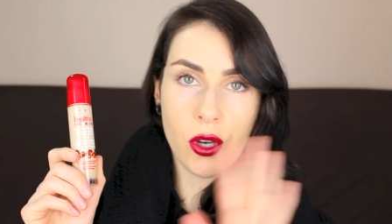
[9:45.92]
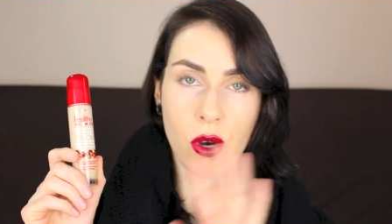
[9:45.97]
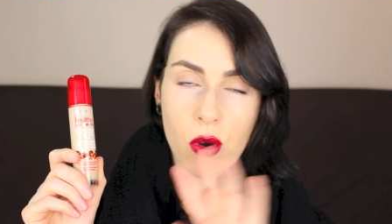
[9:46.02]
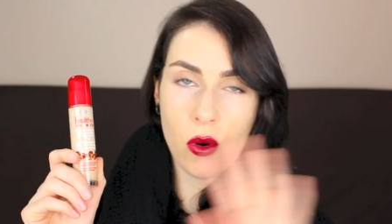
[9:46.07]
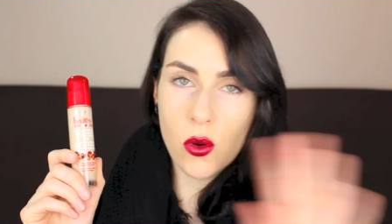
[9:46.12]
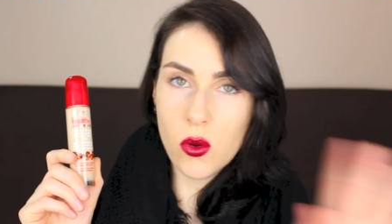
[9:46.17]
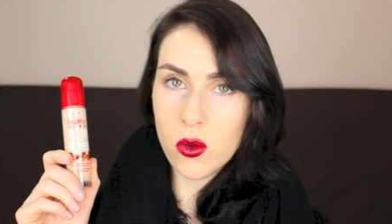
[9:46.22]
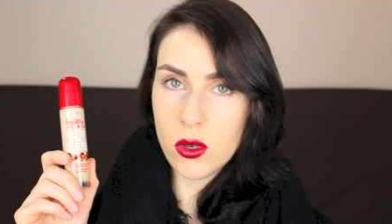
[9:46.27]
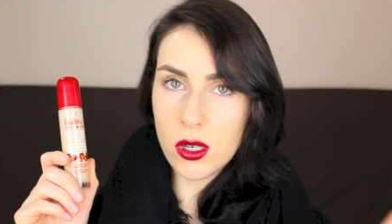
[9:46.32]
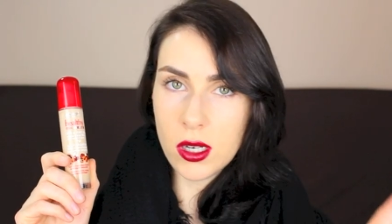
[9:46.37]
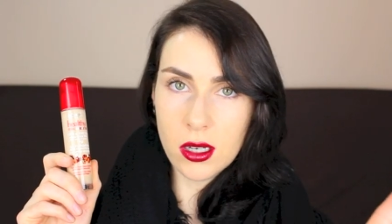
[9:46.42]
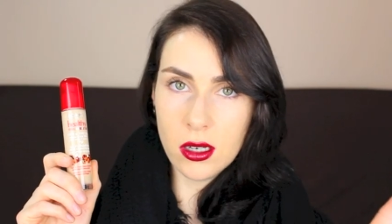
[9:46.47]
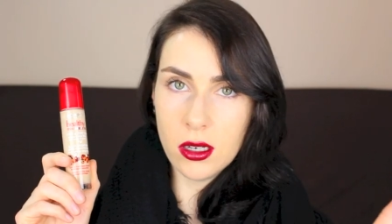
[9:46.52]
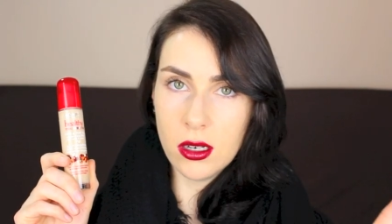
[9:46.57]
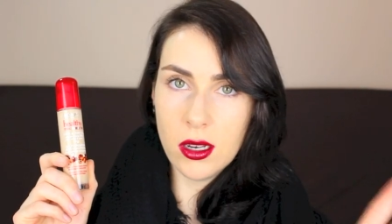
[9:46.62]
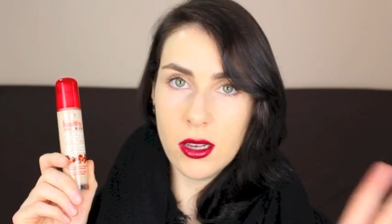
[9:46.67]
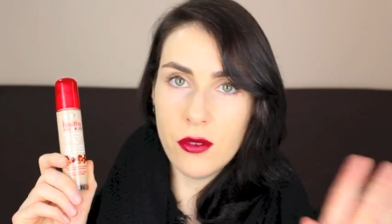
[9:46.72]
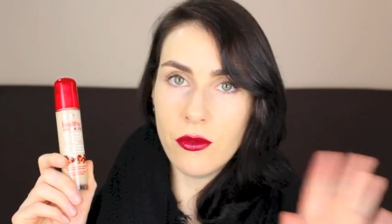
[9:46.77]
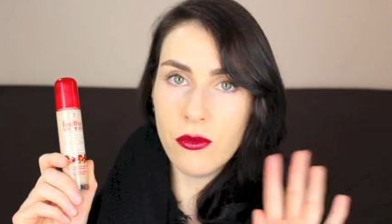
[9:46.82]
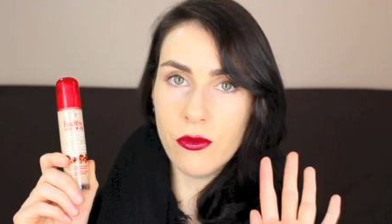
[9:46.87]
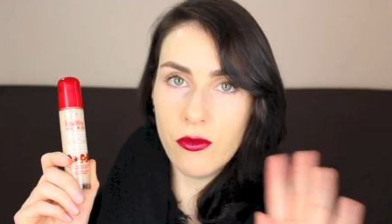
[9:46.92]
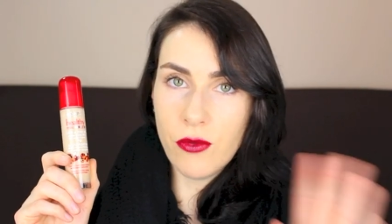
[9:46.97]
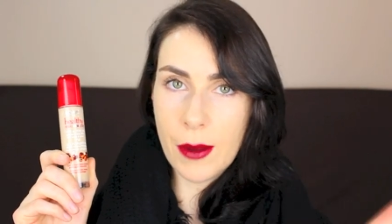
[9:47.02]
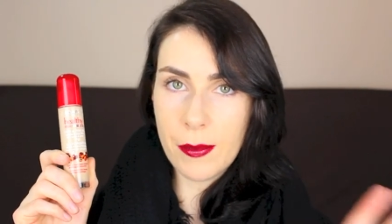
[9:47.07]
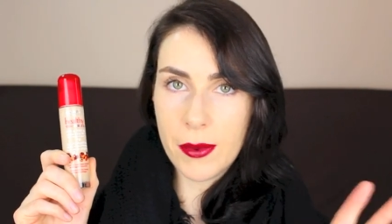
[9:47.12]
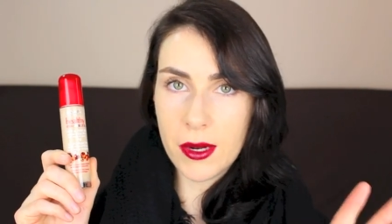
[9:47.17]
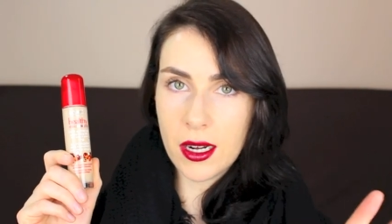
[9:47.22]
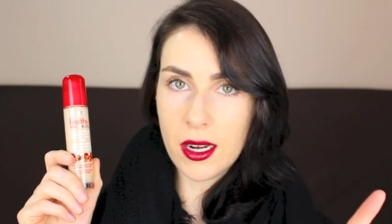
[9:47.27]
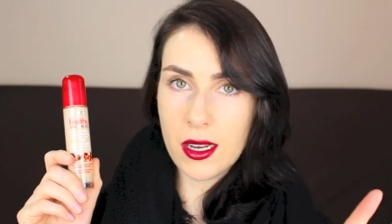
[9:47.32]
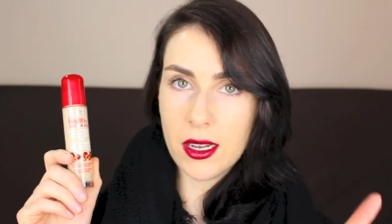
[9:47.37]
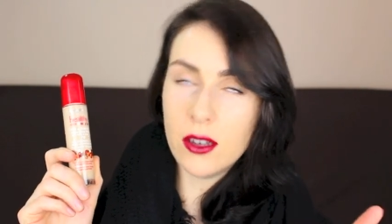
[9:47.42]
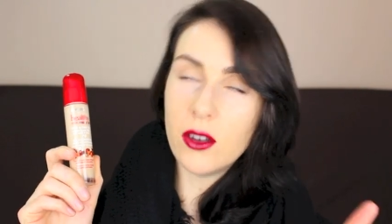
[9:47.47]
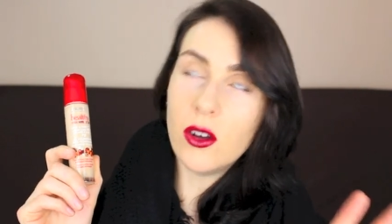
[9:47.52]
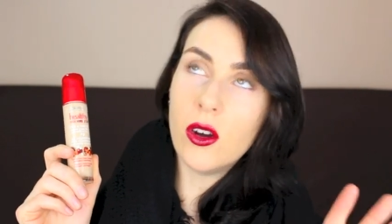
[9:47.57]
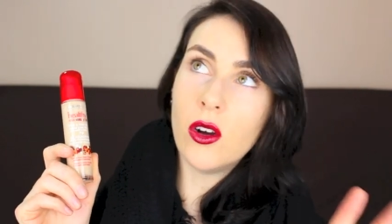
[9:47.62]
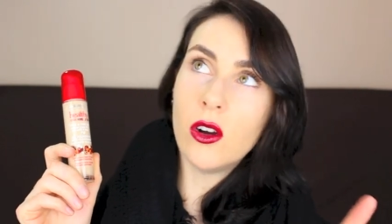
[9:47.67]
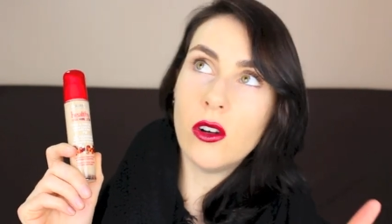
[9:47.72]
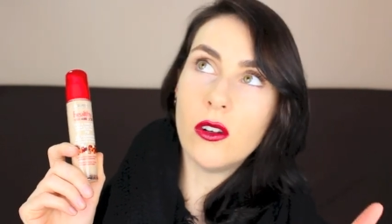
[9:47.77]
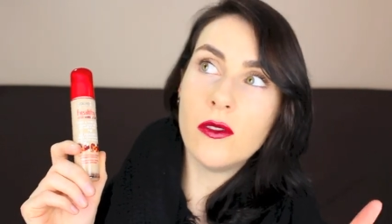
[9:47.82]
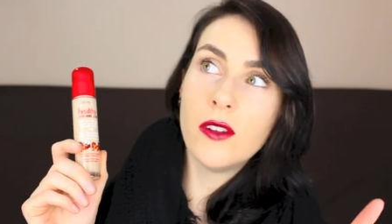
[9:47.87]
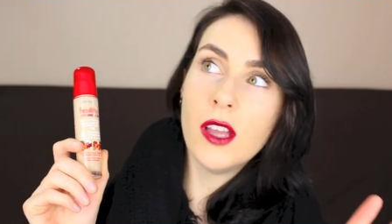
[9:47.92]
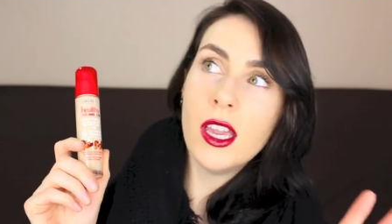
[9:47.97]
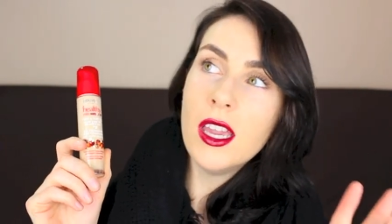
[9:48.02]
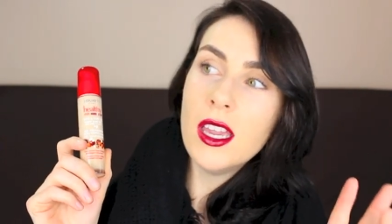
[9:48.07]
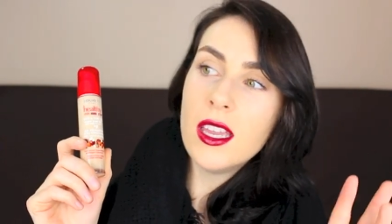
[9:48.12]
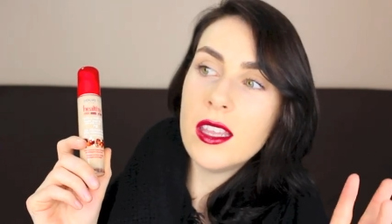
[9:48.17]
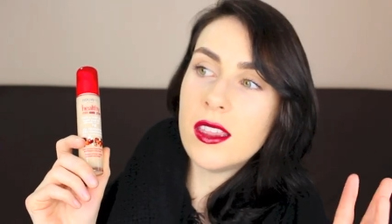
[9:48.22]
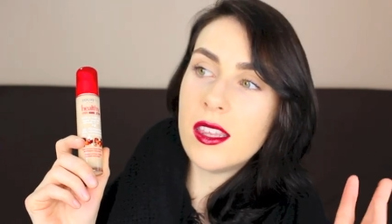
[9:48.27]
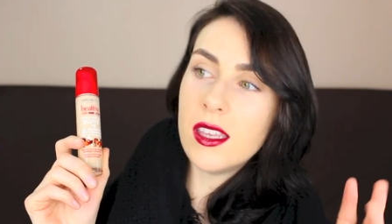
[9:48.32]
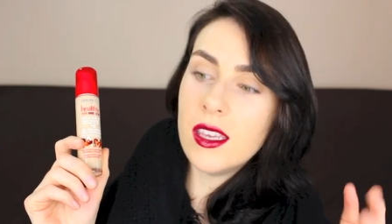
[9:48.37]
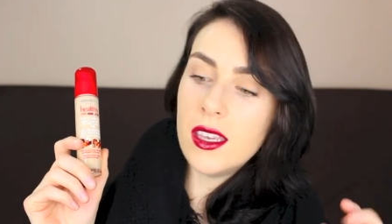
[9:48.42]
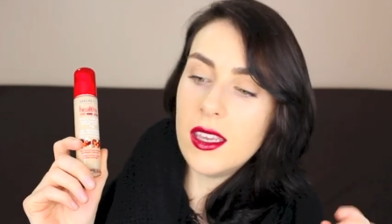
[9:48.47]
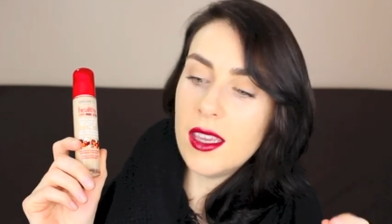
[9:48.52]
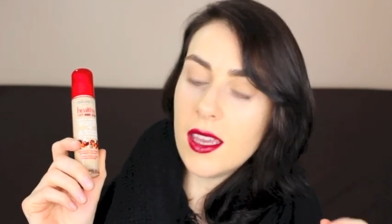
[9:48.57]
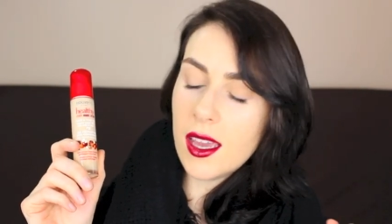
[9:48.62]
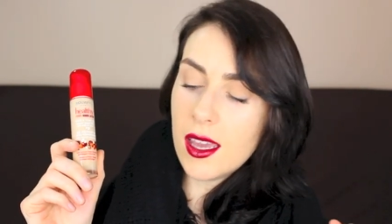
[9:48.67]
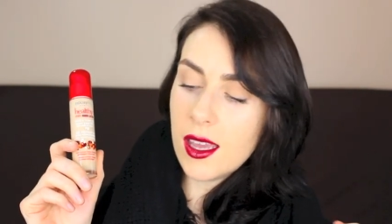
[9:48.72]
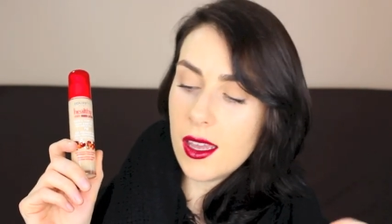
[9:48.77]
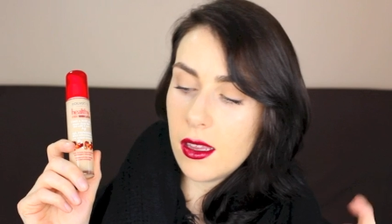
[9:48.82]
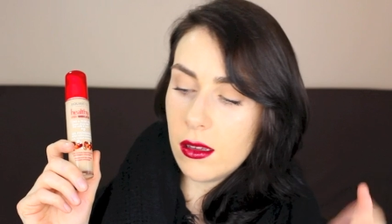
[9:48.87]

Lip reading: total replica of the